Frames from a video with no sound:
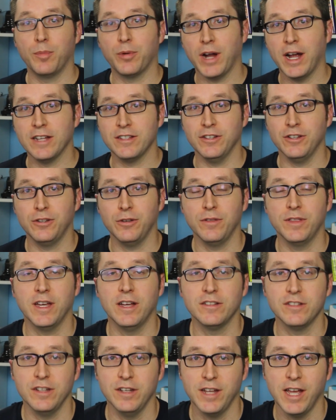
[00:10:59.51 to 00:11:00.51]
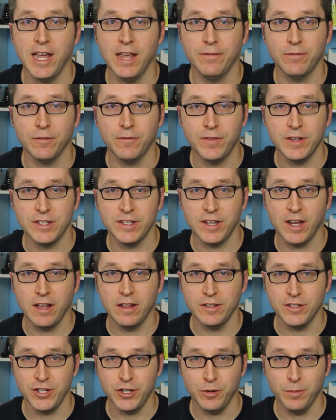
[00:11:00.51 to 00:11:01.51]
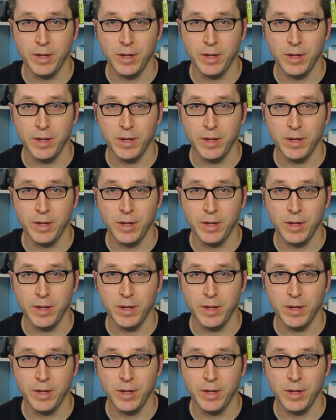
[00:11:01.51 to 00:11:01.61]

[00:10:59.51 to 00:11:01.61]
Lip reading: Prize in 2009 for physiology or